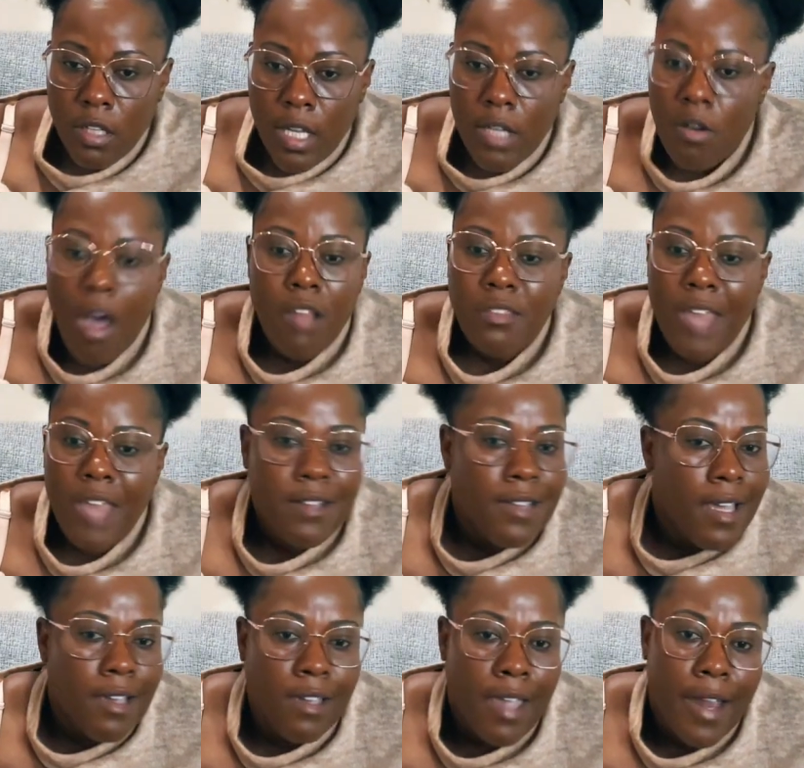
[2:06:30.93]
And not that
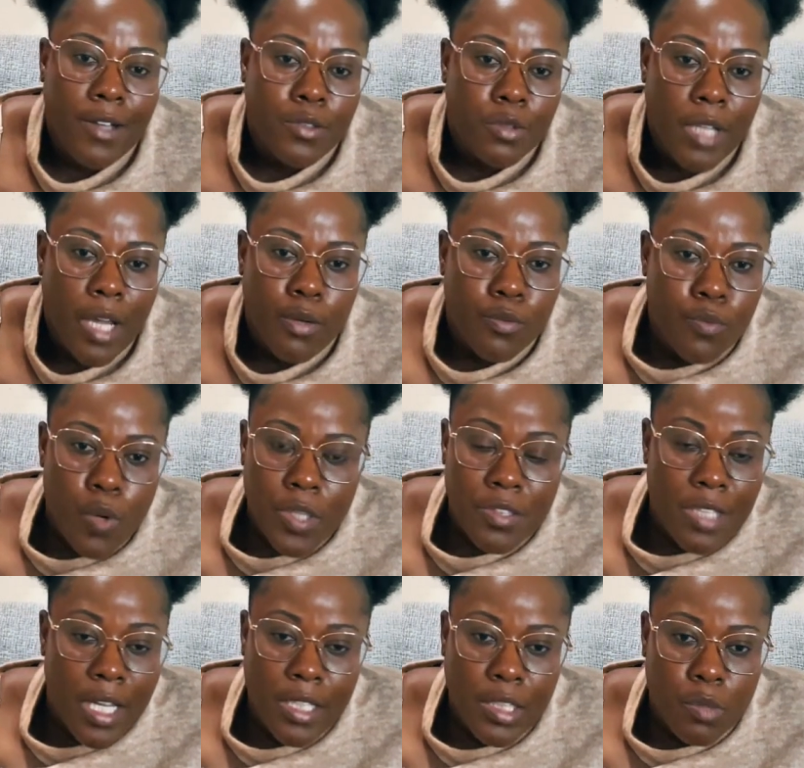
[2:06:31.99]
they care to get a
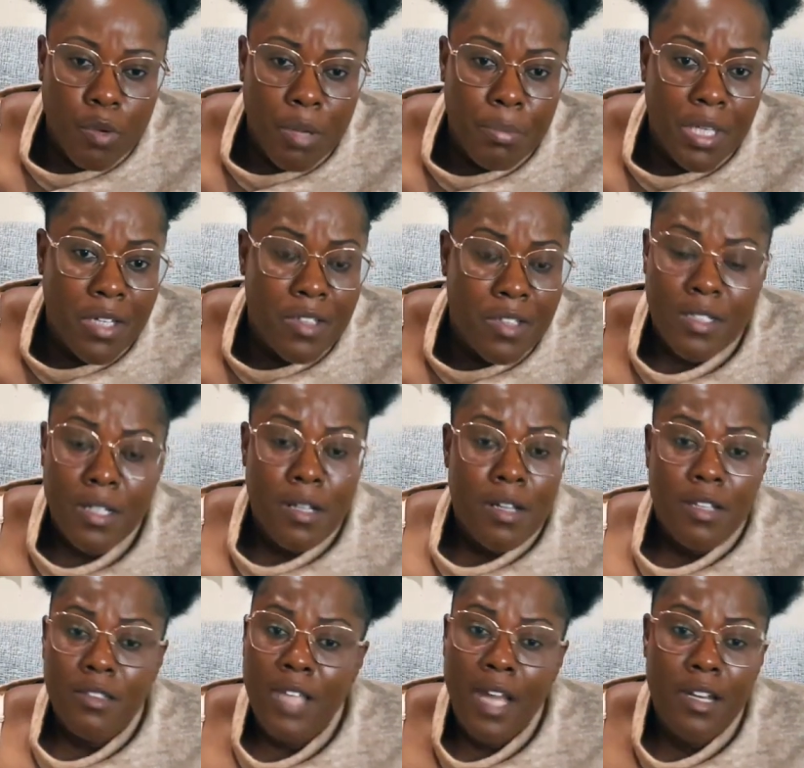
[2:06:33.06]
voice anyway, because
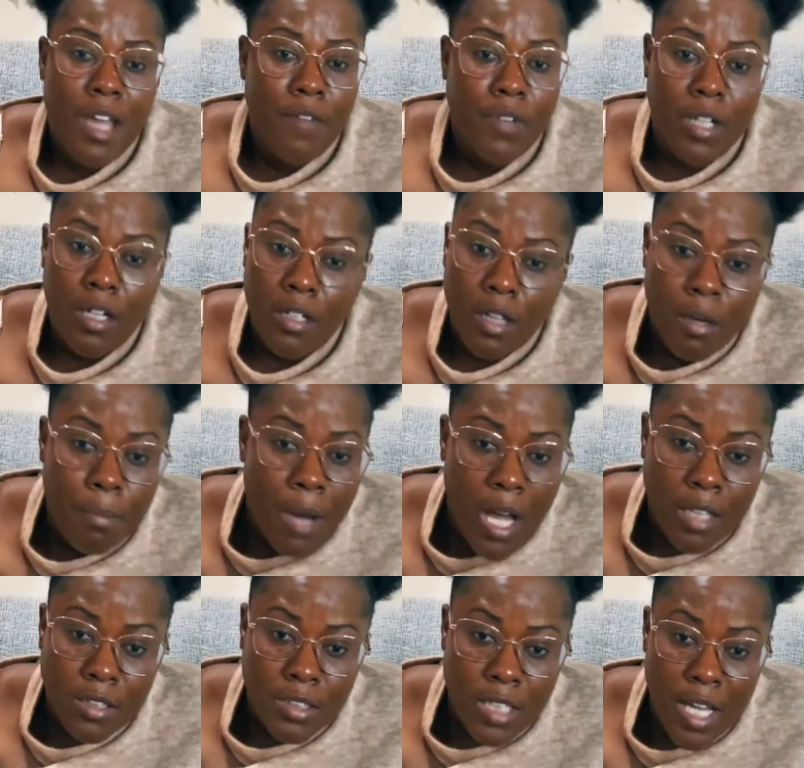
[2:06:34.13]
they're never gonna
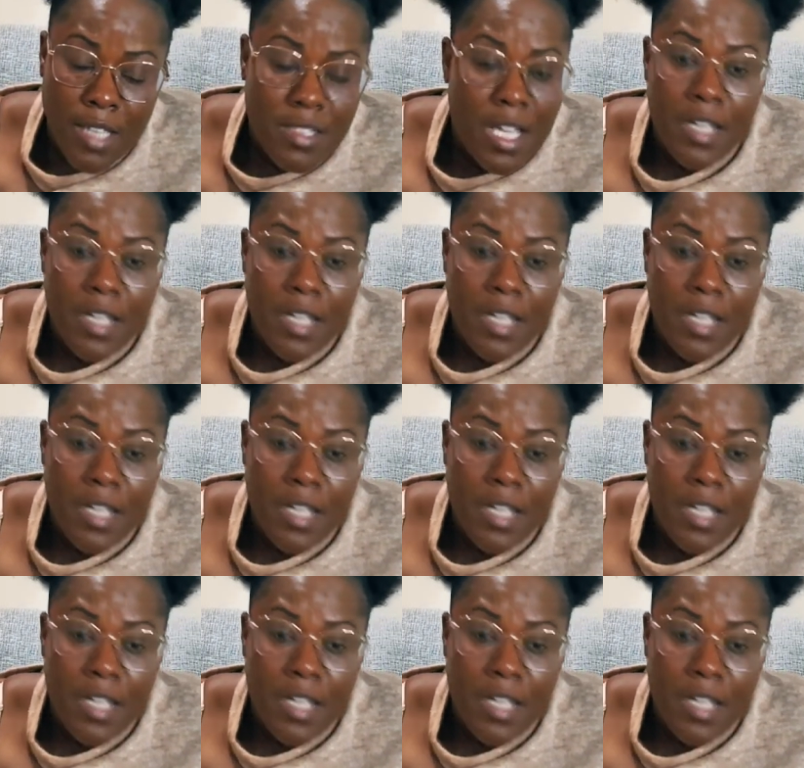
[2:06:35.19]
apologize.